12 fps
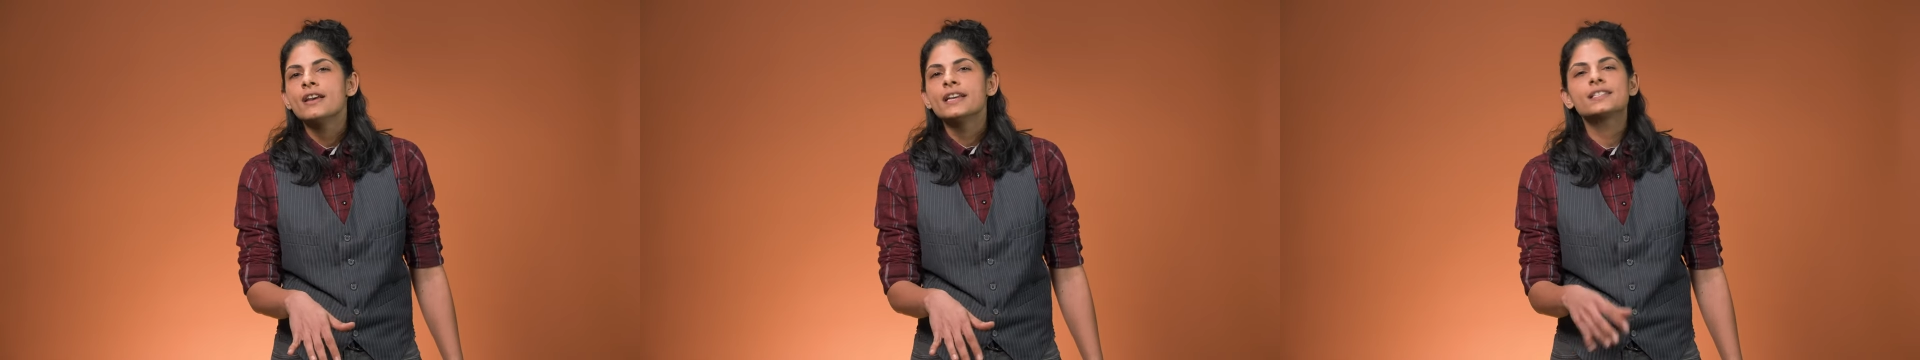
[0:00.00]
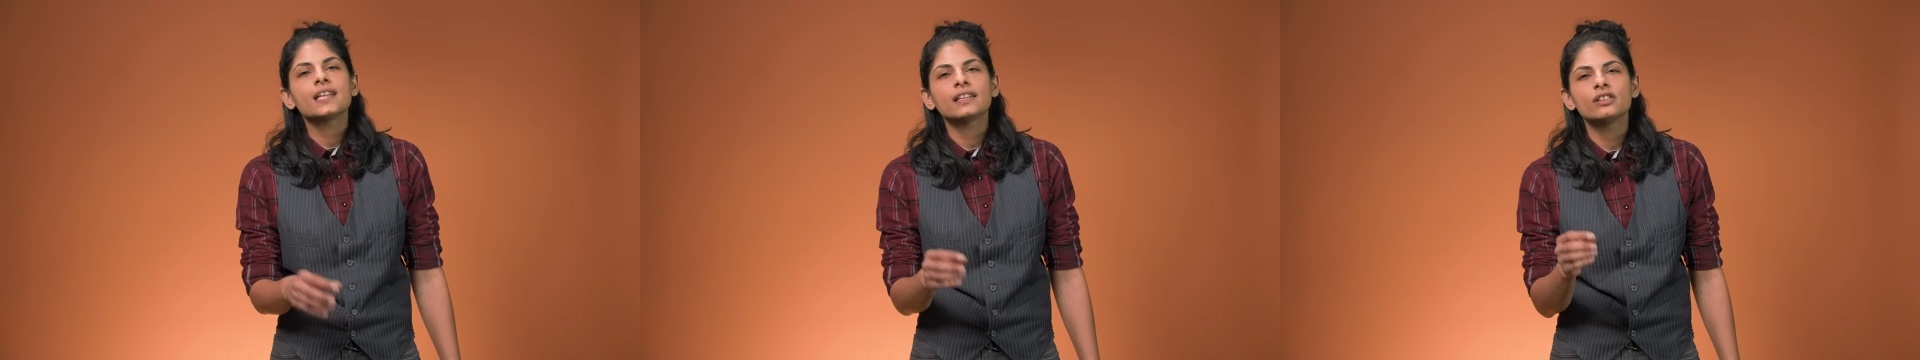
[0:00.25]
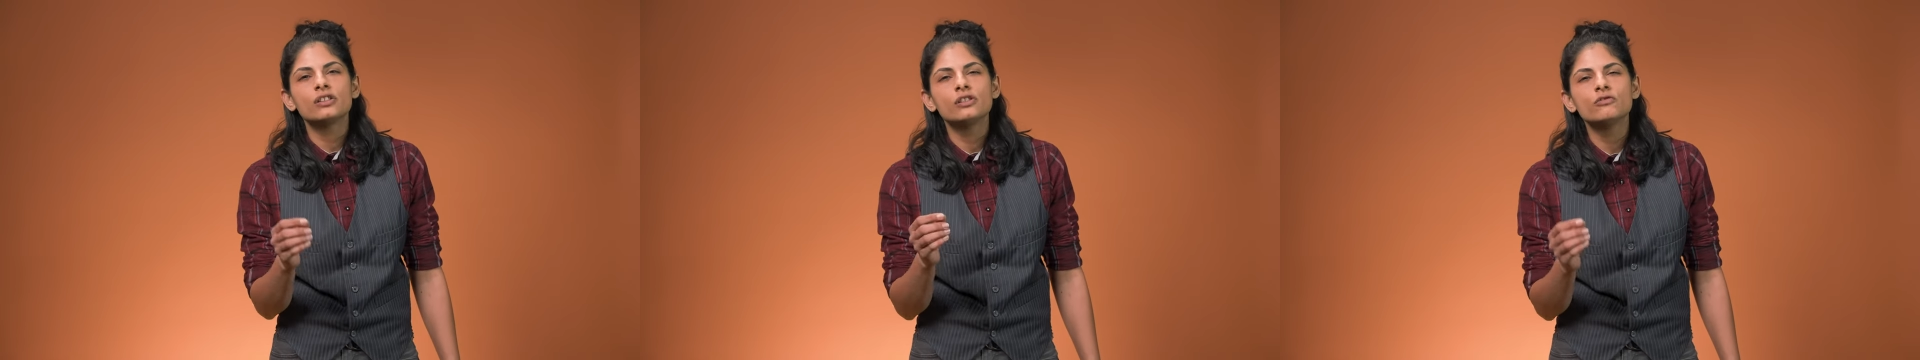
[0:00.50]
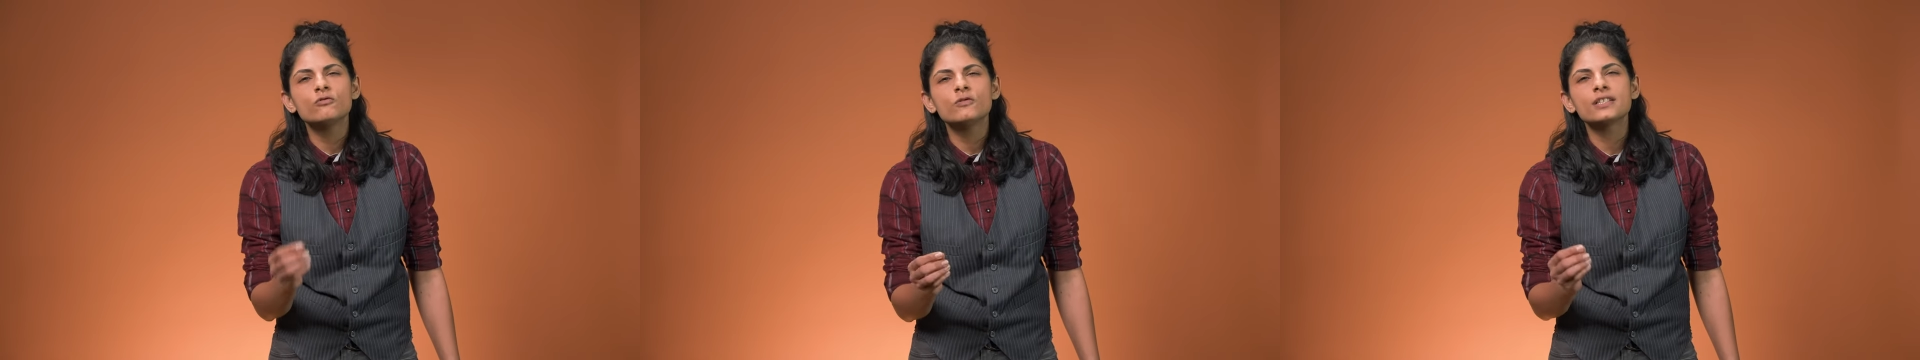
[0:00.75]
is that the
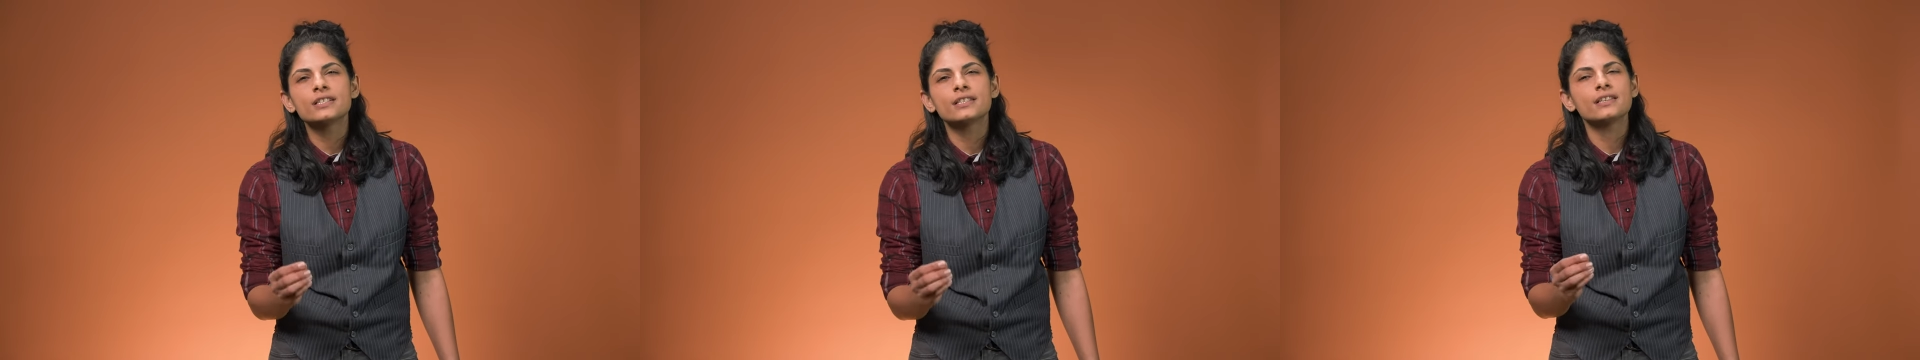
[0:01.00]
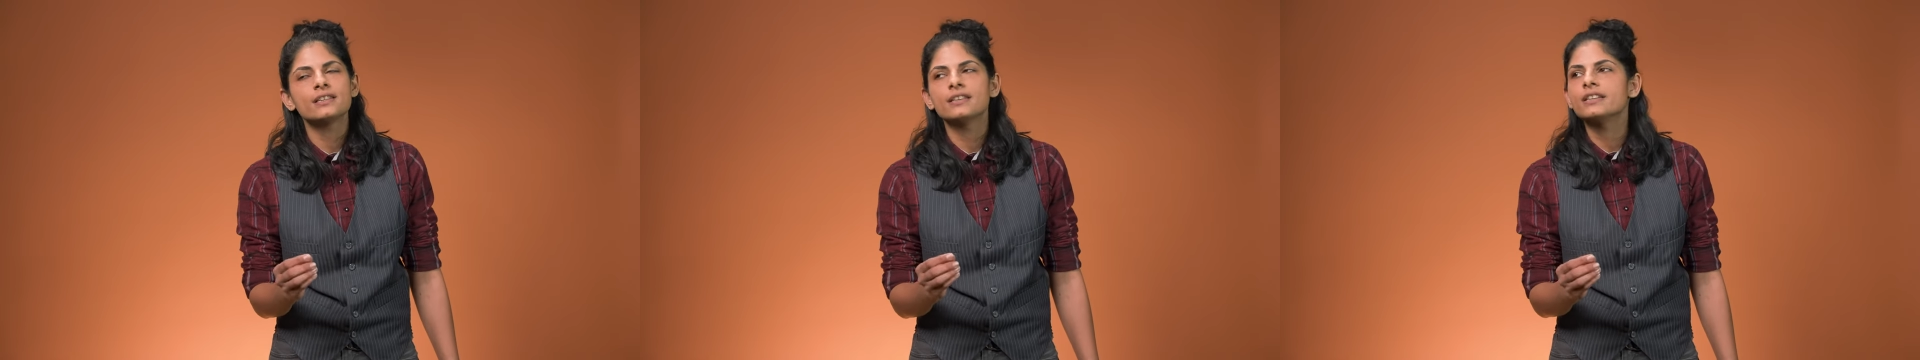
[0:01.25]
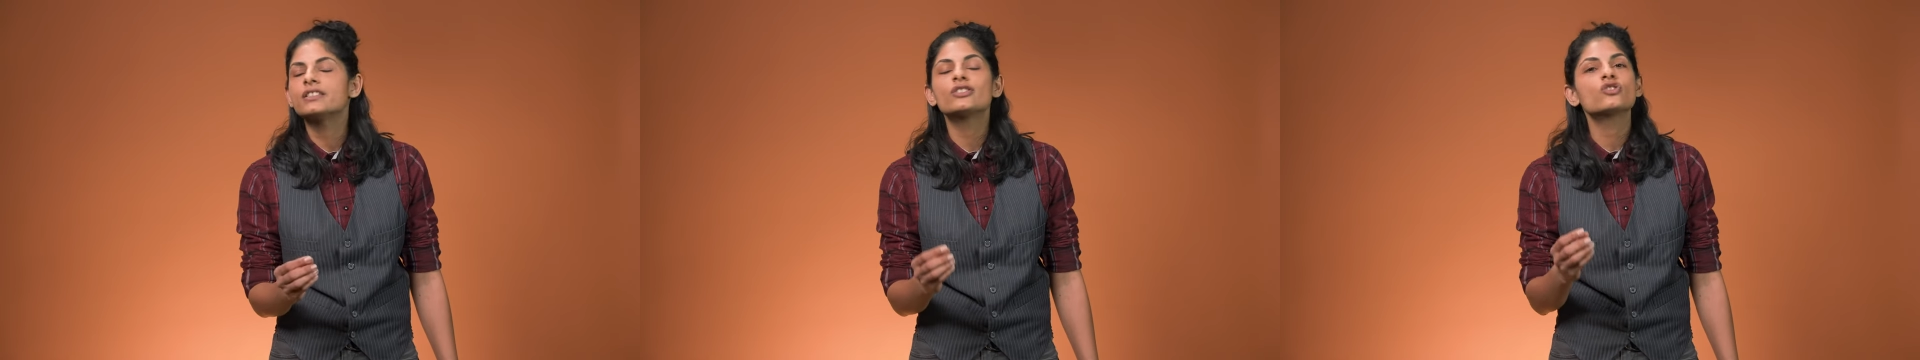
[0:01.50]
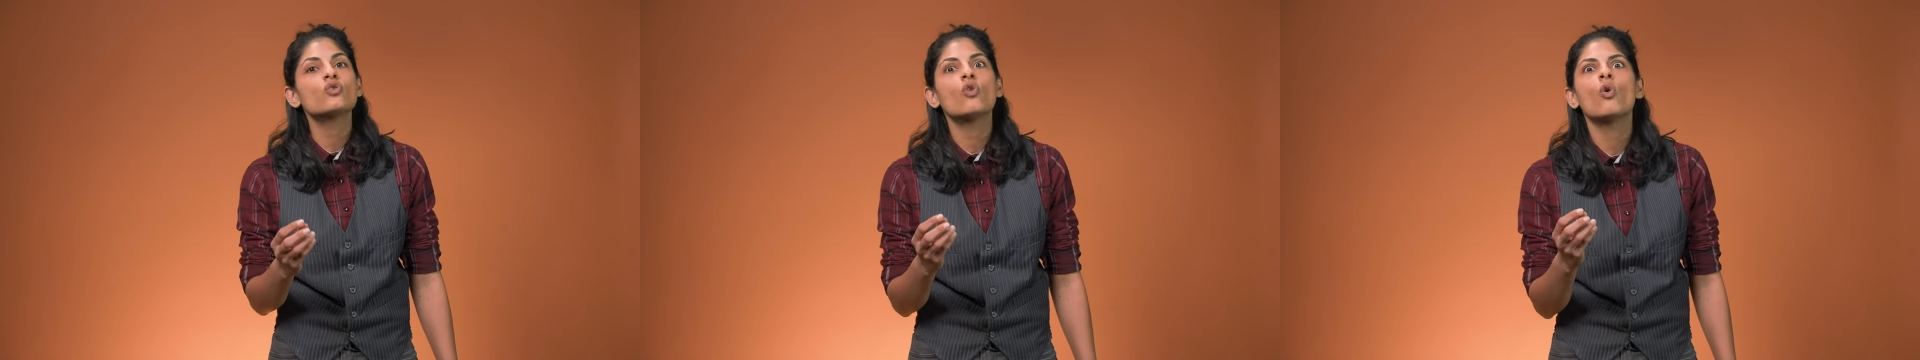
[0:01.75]
lunacy is
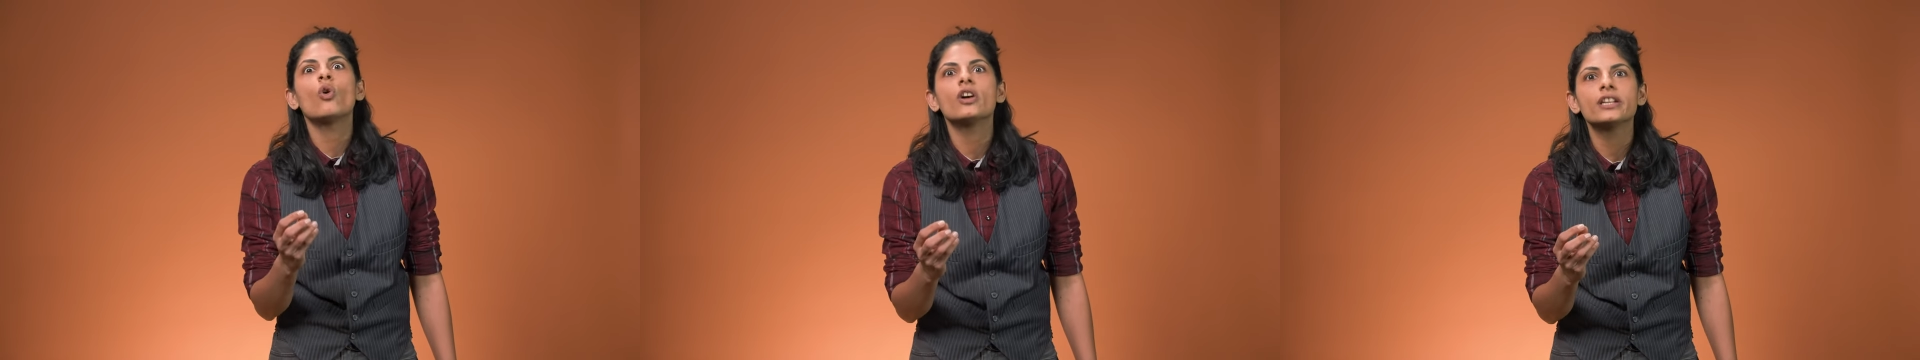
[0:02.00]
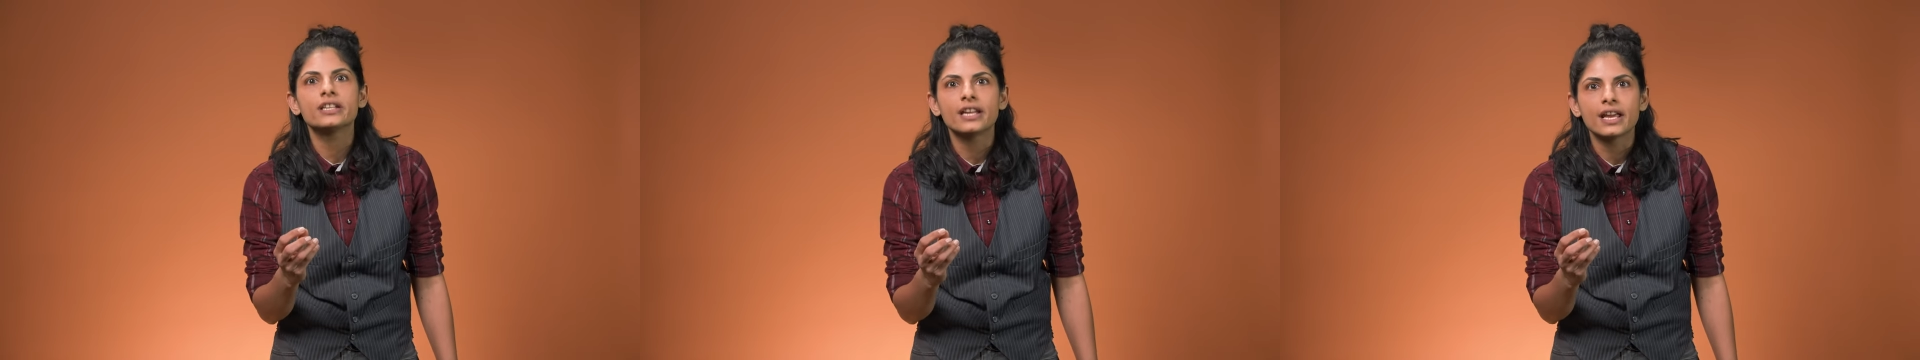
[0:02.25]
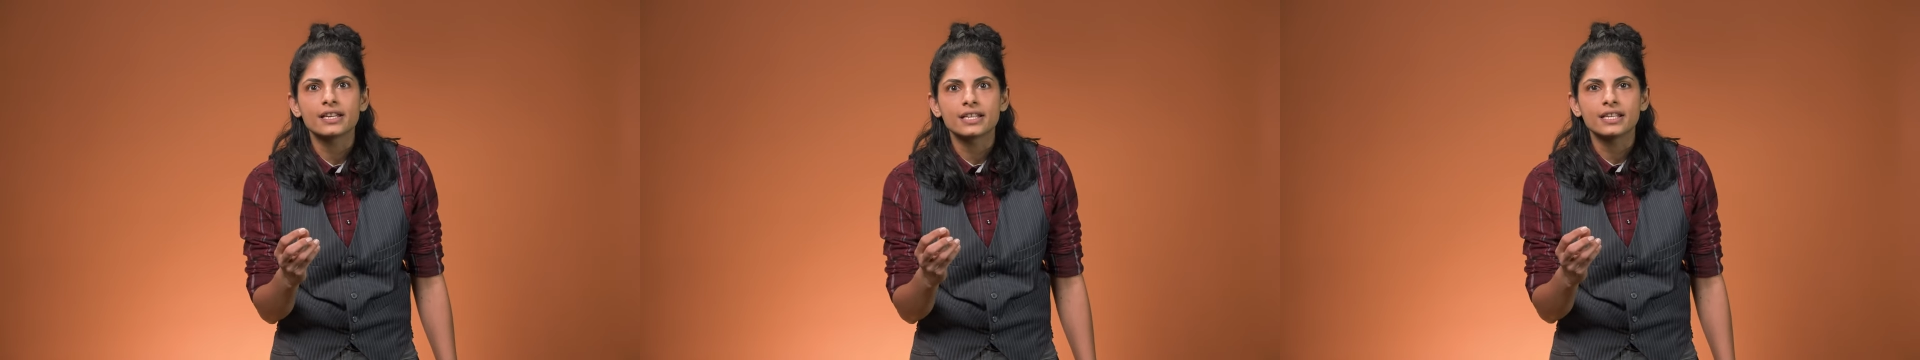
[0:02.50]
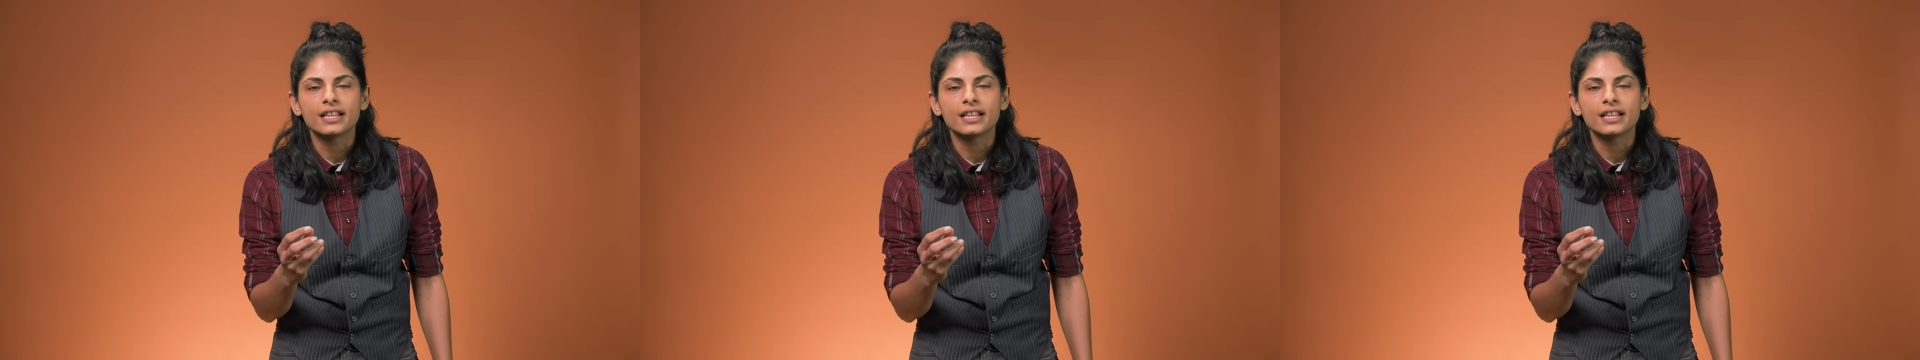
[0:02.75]
so ordinary